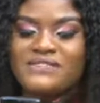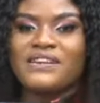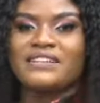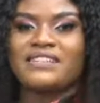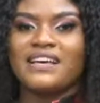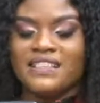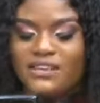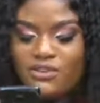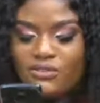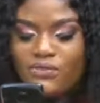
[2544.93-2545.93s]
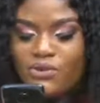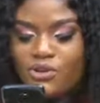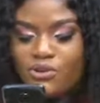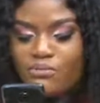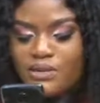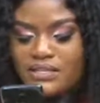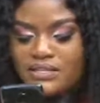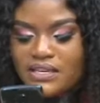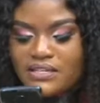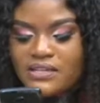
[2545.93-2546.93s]
Rasta, thank you for your
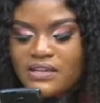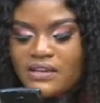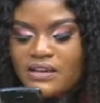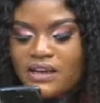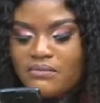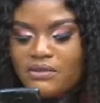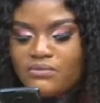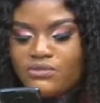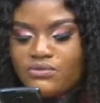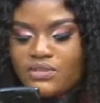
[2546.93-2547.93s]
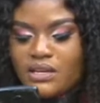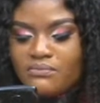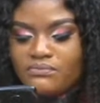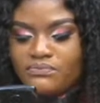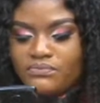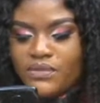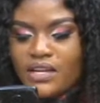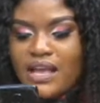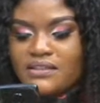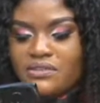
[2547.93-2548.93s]
message. Let me do some
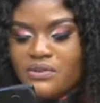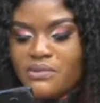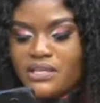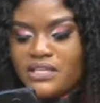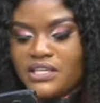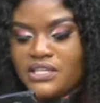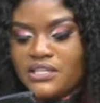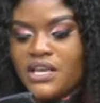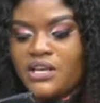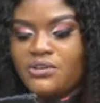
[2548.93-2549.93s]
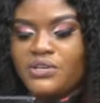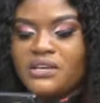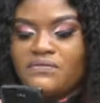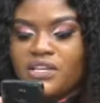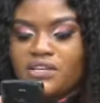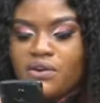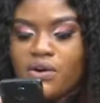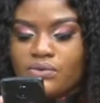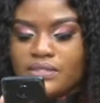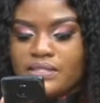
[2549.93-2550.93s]
last three messages. Good evening,
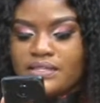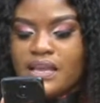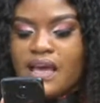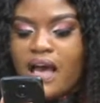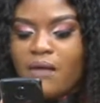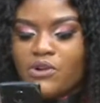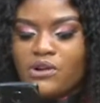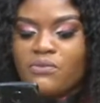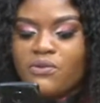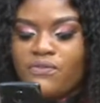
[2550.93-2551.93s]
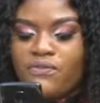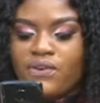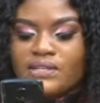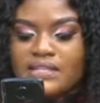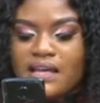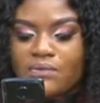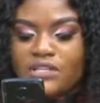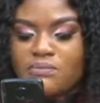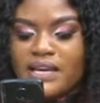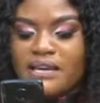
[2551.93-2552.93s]
hosts. Honorable Foster
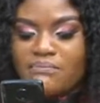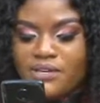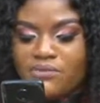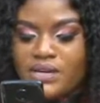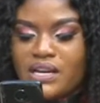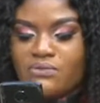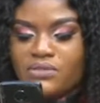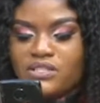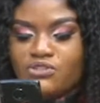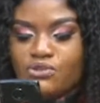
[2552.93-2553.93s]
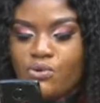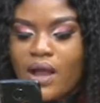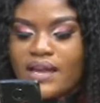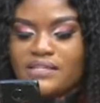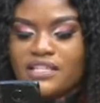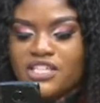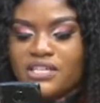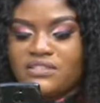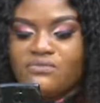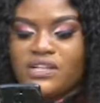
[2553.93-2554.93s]
was my MP when I was in Jukwa
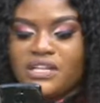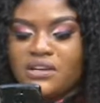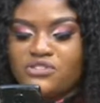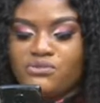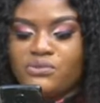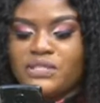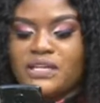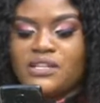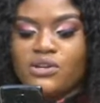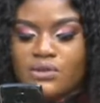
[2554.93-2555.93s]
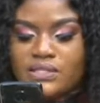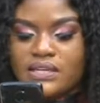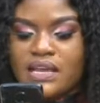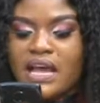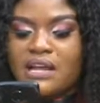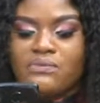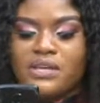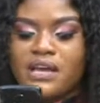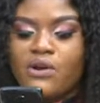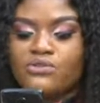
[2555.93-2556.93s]
SHS. He really contributed a lot, and
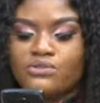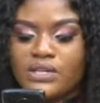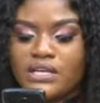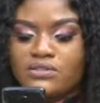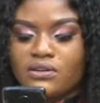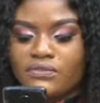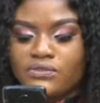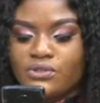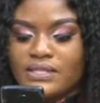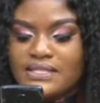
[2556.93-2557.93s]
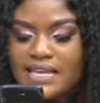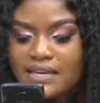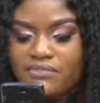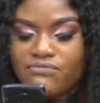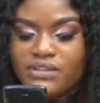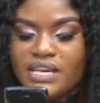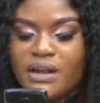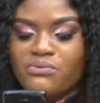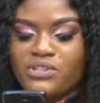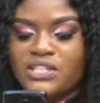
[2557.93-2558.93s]
we, the old students of Juksek, really
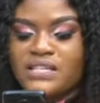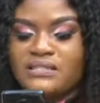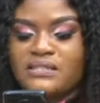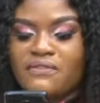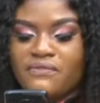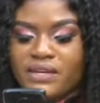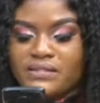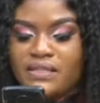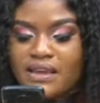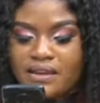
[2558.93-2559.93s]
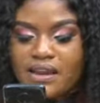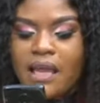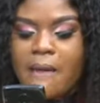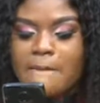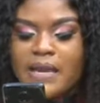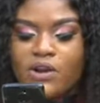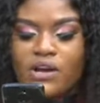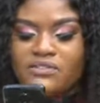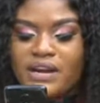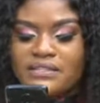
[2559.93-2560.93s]
appreciate his efforts then. May
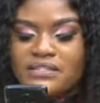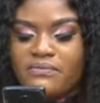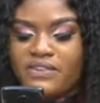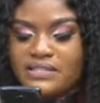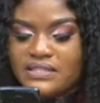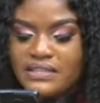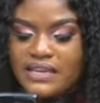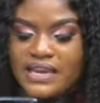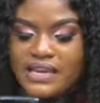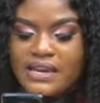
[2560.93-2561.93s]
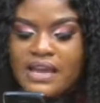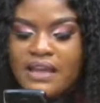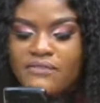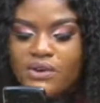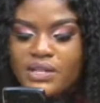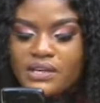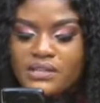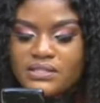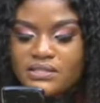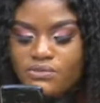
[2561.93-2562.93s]
God grant him the seat again, for the
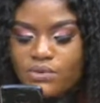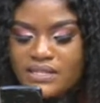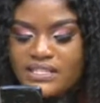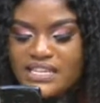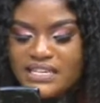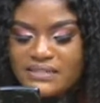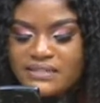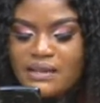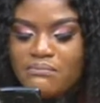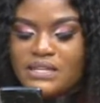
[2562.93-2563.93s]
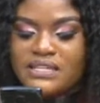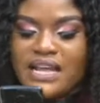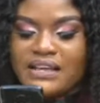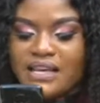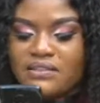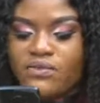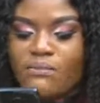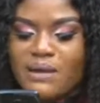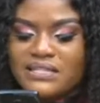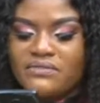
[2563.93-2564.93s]
constituency needs somebody like that
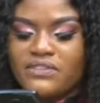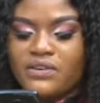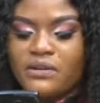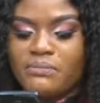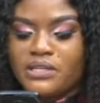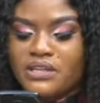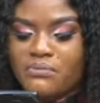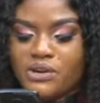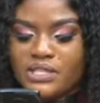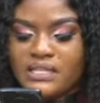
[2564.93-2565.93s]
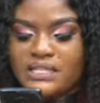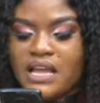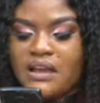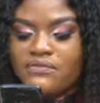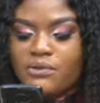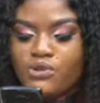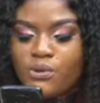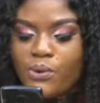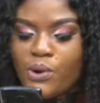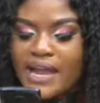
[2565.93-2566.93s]
for massive developmental project. From
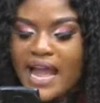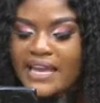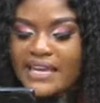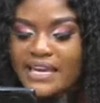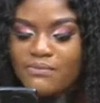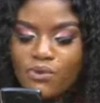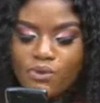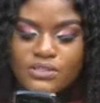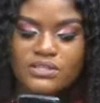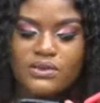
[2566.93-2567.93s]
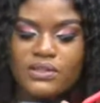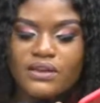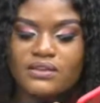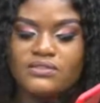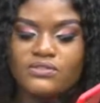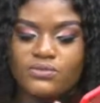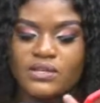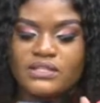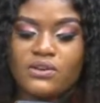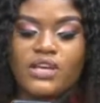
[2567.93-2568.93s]
Noble Guy, Cape Coast North
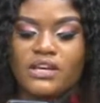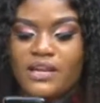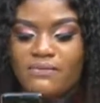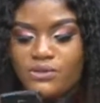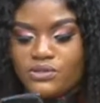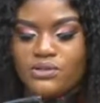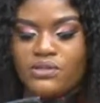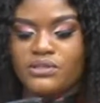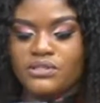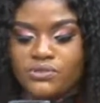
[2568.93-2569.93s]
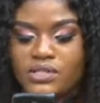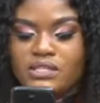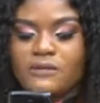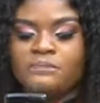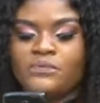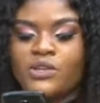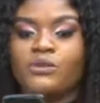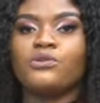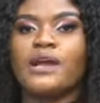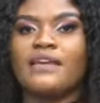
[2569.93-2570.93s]
Constituency. Okay, Cape Coast North Constituency.
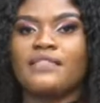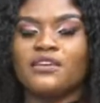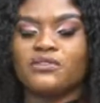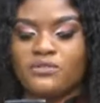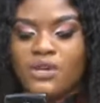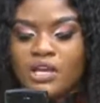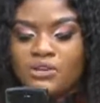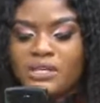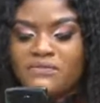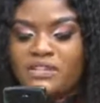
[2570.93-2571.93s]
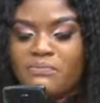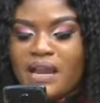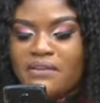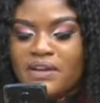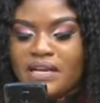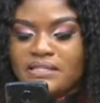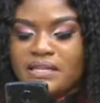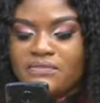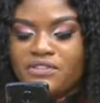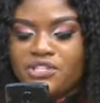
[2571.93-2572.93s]
Noble Guy, thank you. Good evening, Pan African
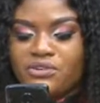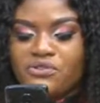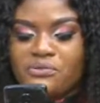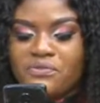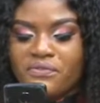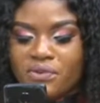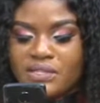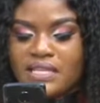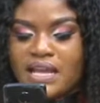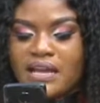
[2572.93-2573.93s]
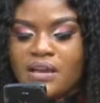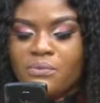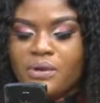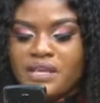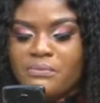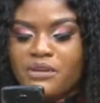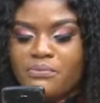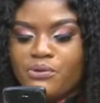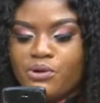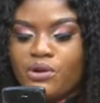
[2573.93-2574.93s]
Television. Honorable Foster, we the
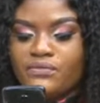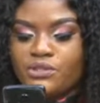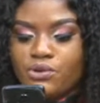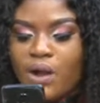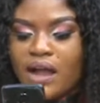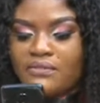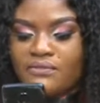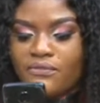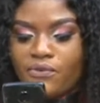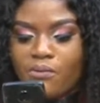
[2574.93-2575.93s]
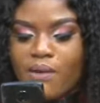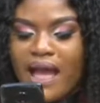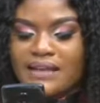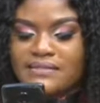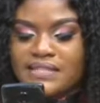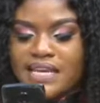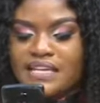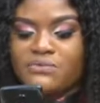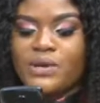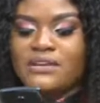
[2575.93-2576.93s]
people of Jukwa Nfom are
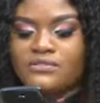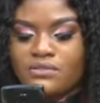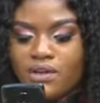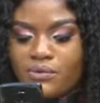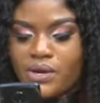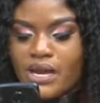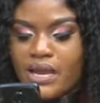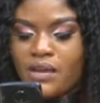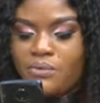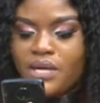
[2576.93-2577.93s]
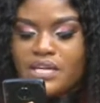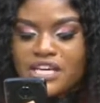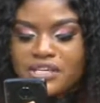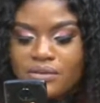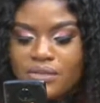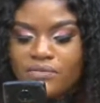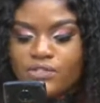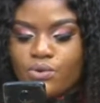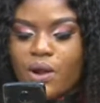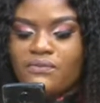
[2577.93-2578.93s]
saying we are sorry. We the youth of
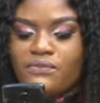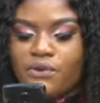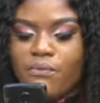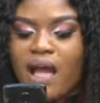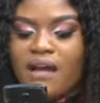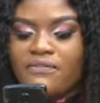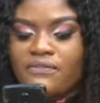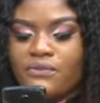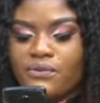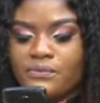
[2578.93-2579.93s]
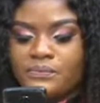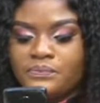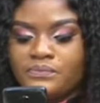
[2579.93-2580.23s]
Jukwa Nfom are full.